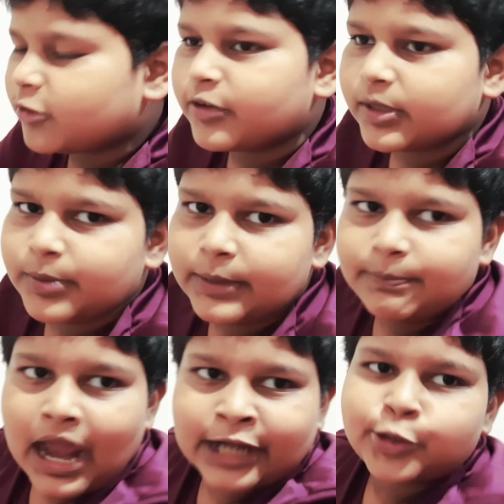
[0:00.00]
will be
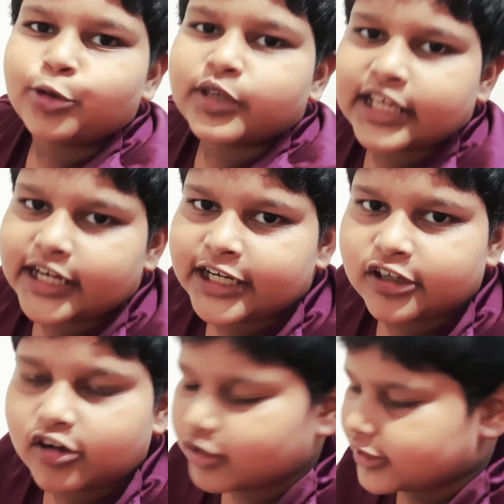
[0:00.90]
back to Kirin
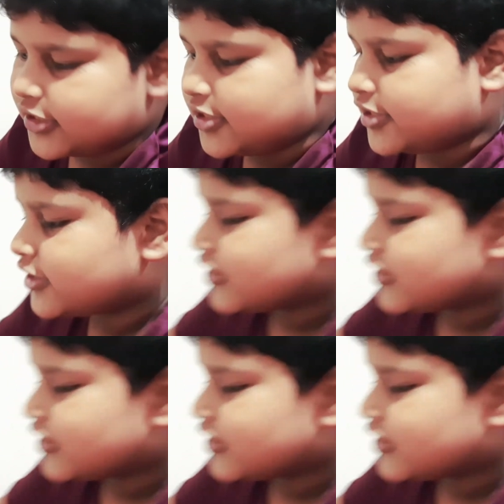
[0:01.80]
Cottage.